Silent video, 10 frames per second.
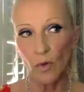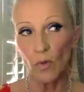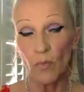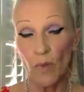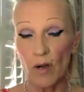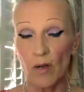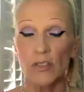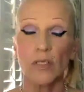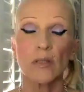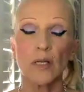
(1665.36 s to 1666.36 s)

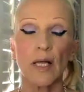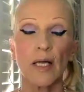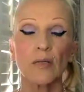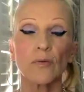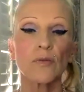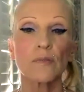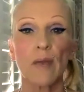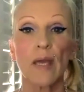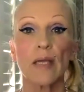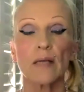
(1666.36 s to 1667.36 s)
margin that landlords make,